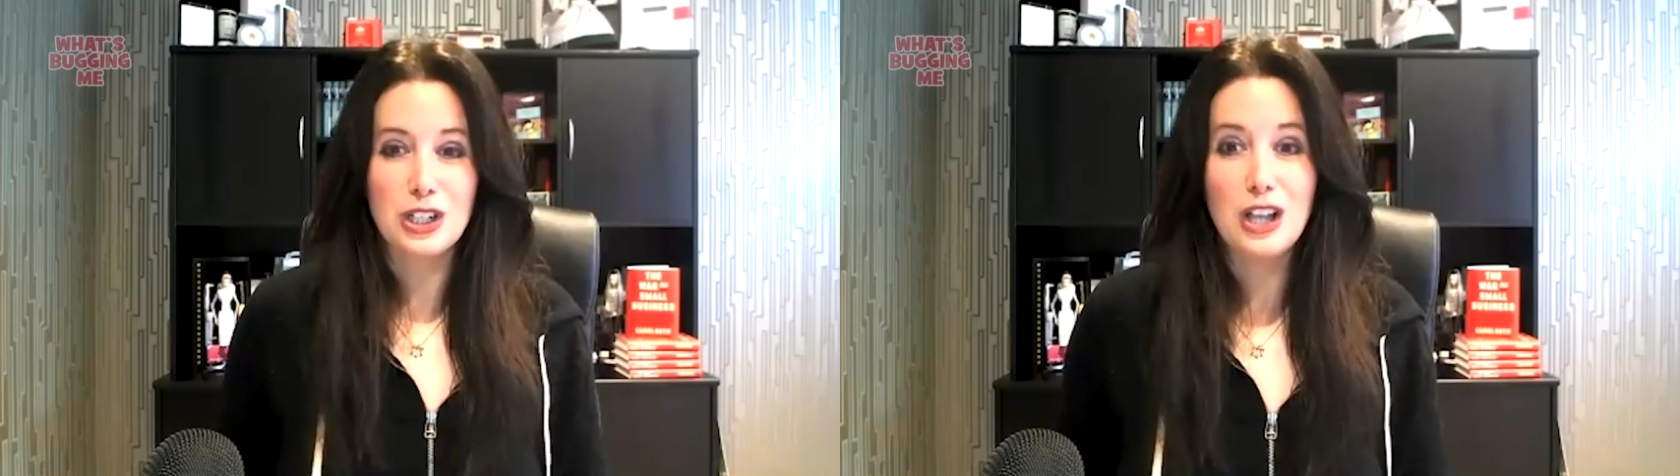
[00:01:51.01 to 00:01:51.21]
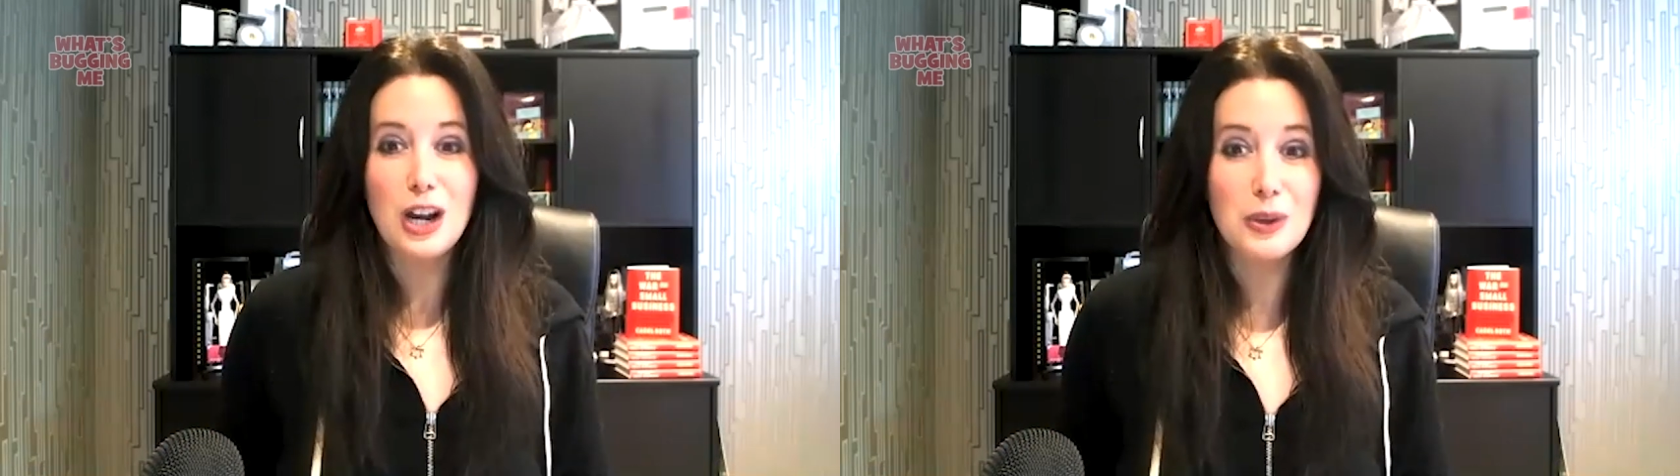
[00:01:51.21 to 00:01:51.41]

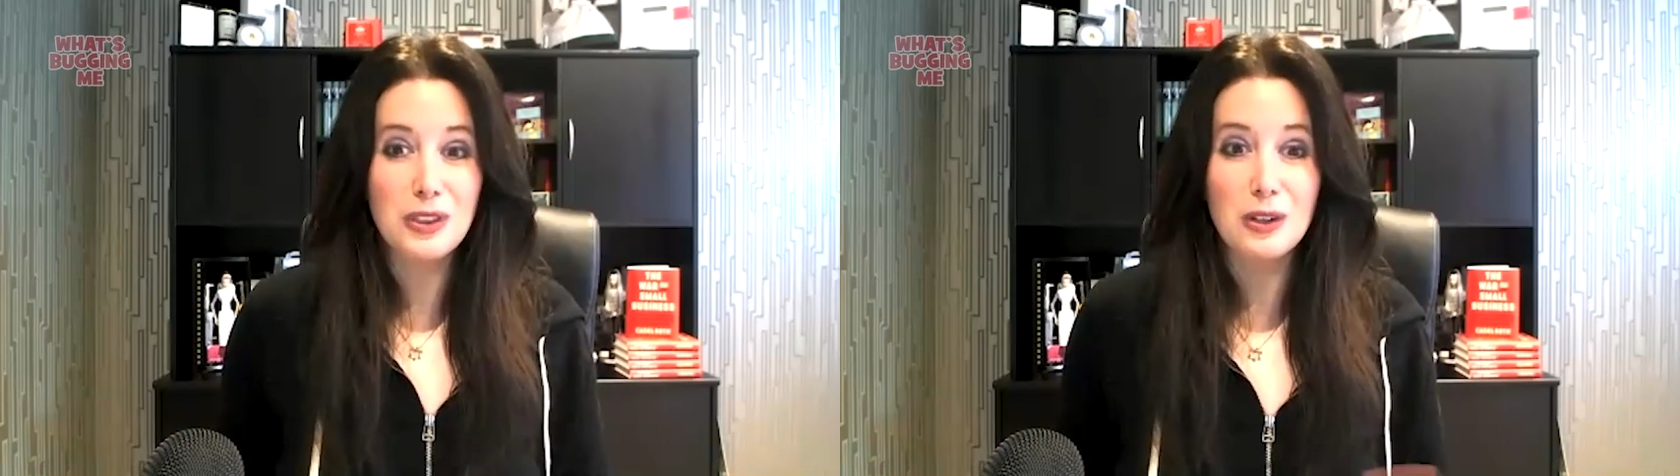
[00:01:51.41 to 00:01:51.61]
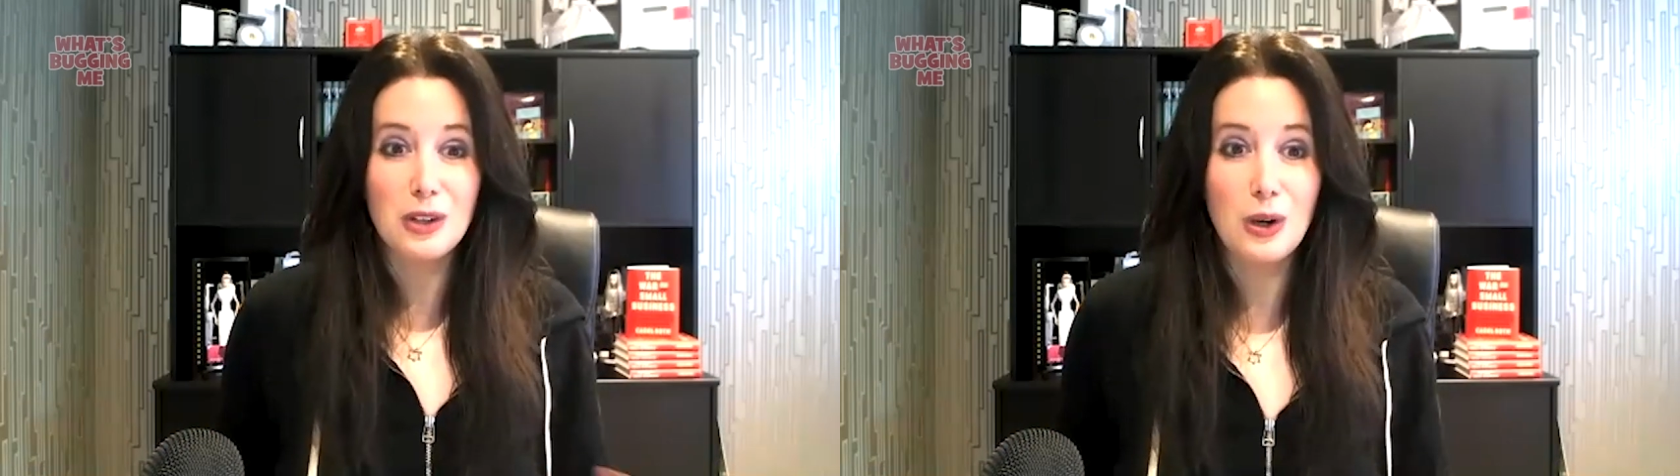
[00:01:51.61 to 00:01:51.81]
along with
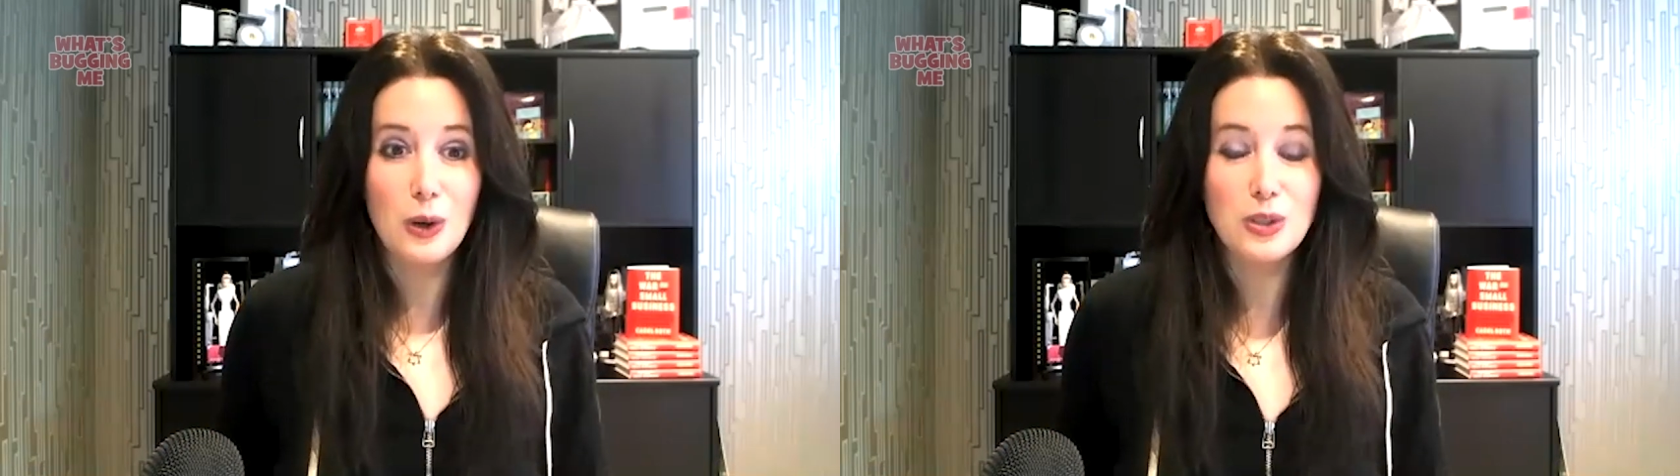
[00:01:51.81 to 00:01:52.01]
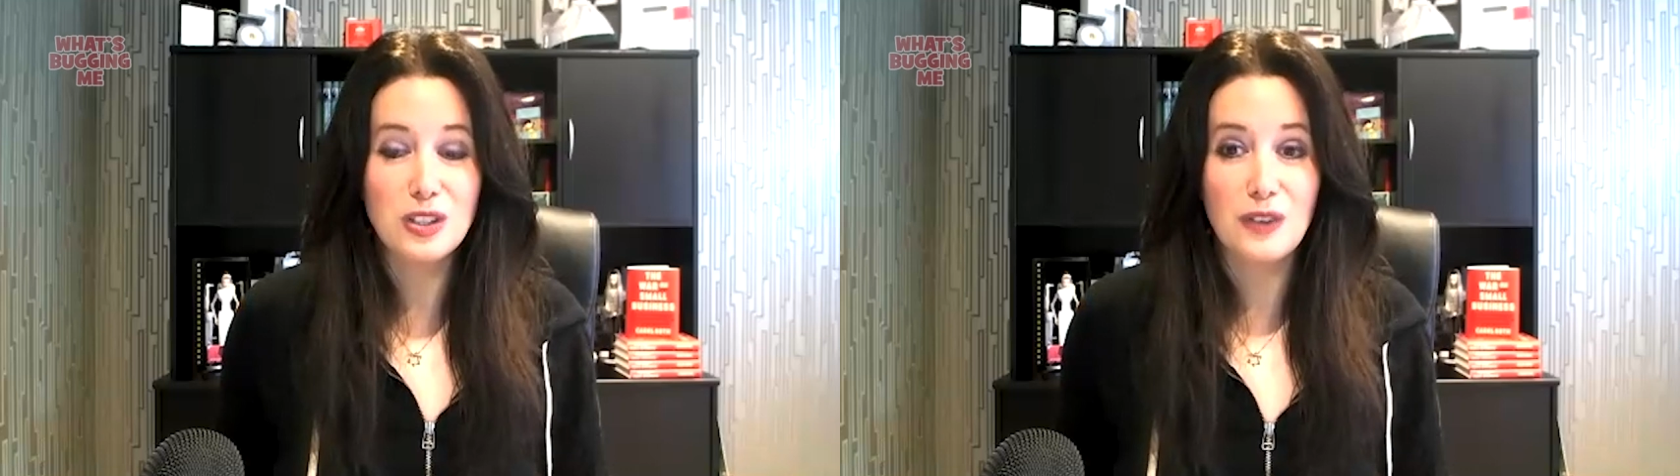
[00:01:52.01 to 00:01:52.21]
a
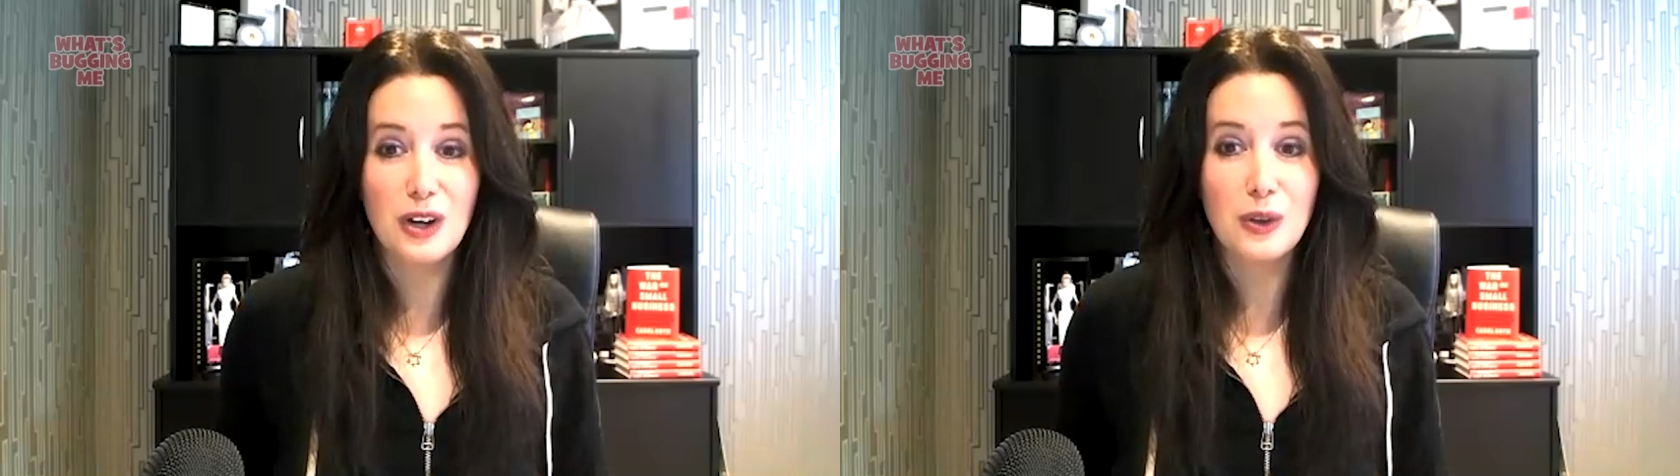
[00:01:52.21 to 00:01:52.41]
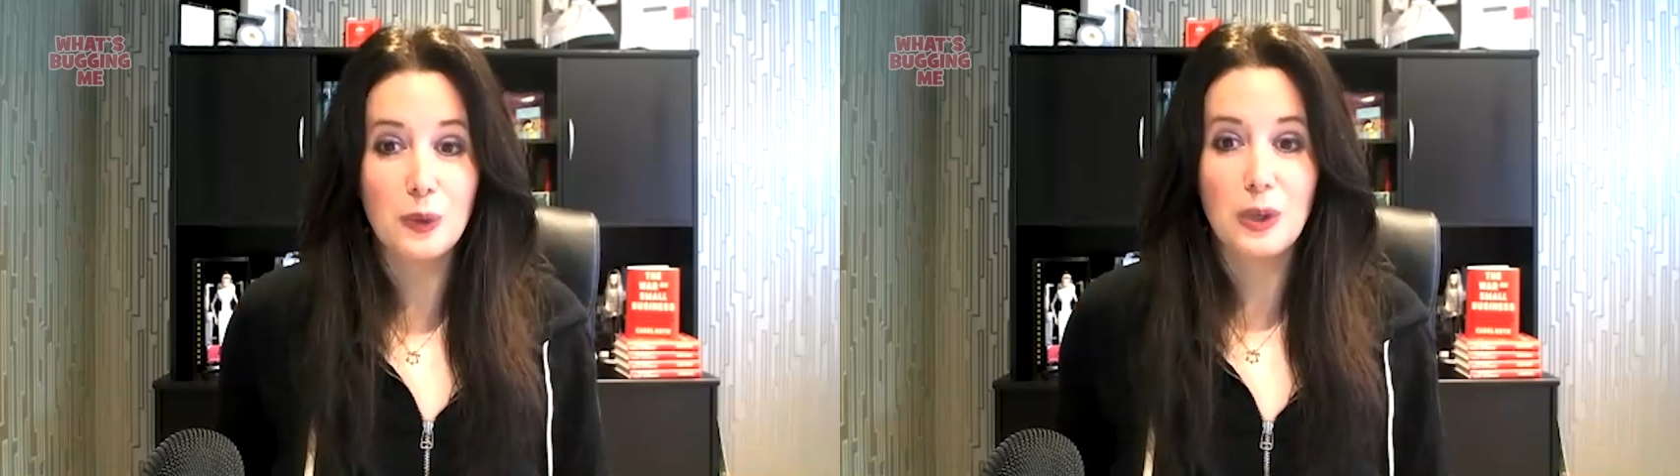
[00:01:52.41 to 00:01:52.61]
host of
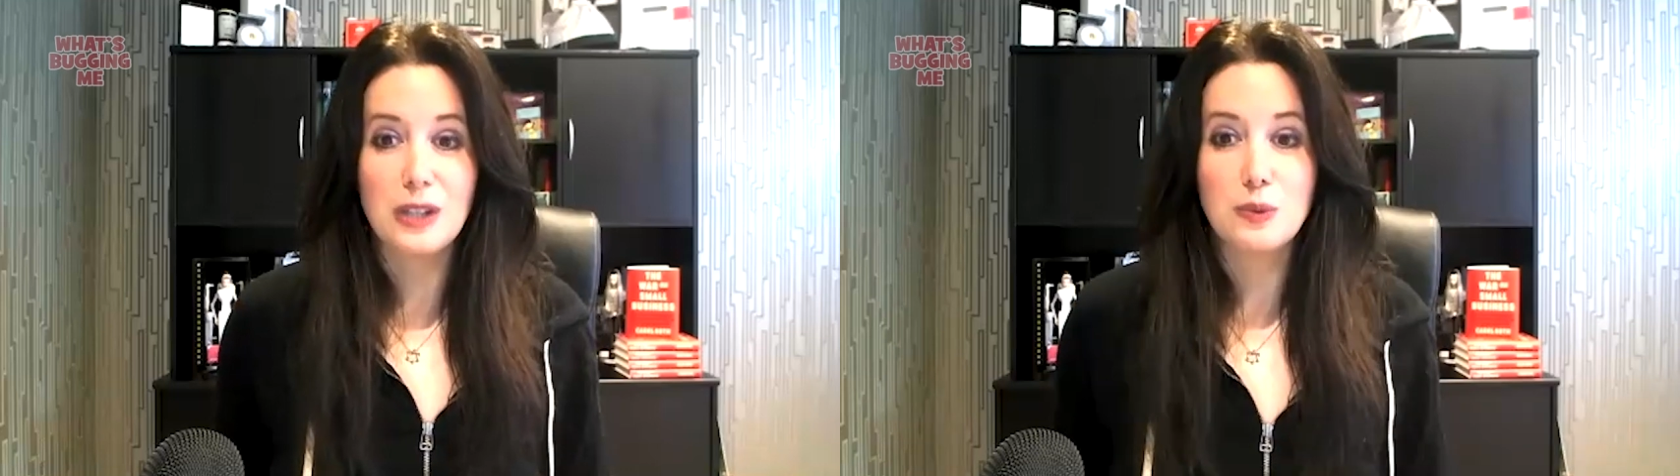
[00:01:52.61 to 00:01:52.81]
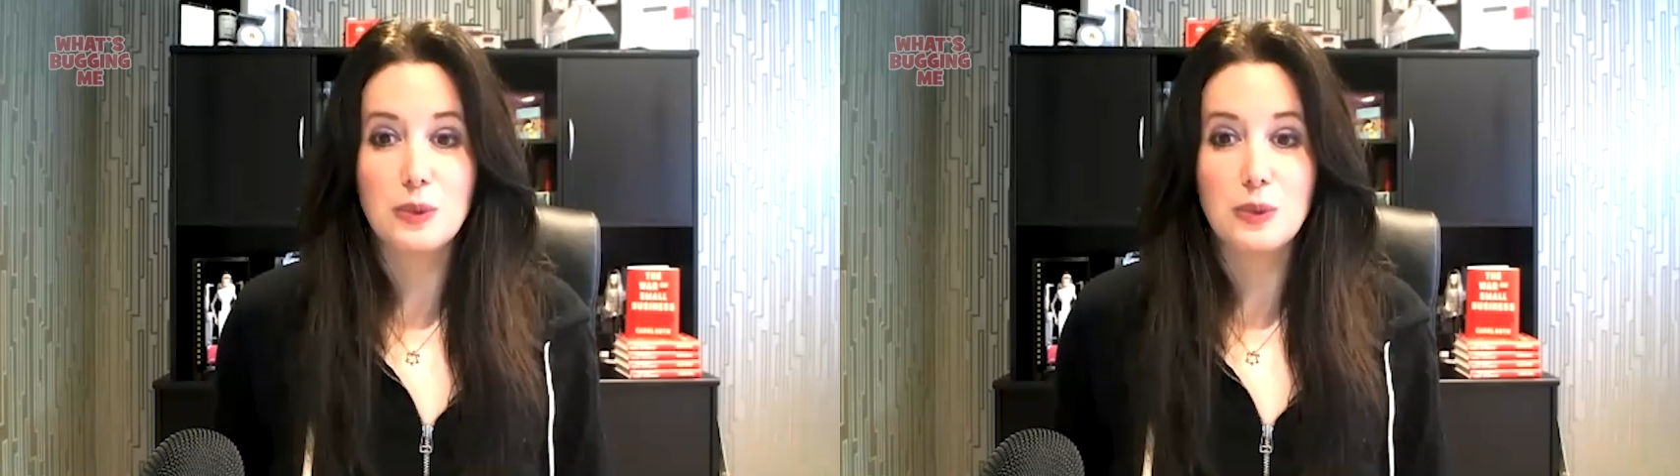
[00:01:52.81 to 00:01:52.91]
other ones,